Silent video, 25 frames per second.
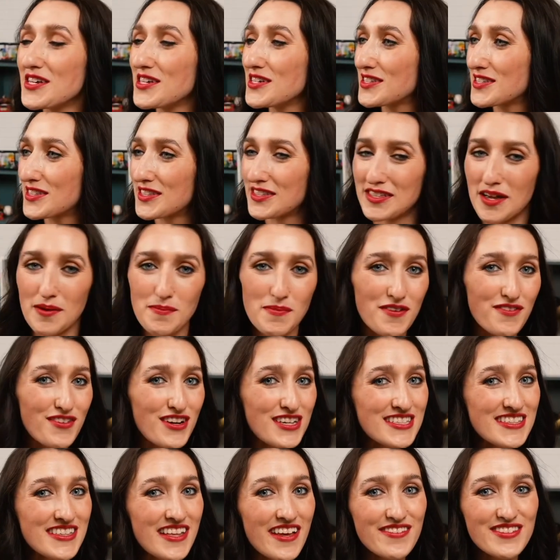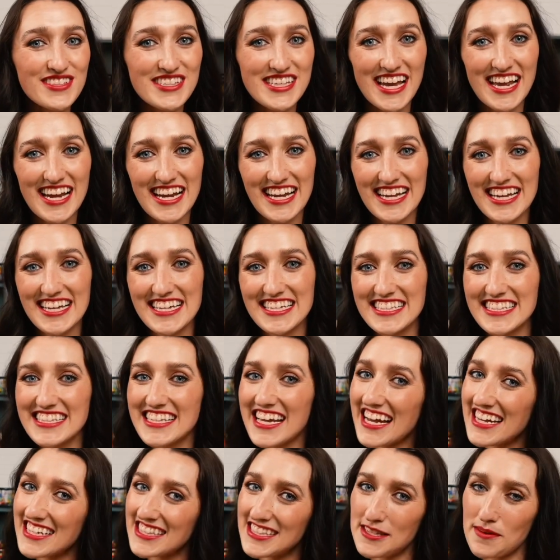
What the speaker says: Some of us love skating inside,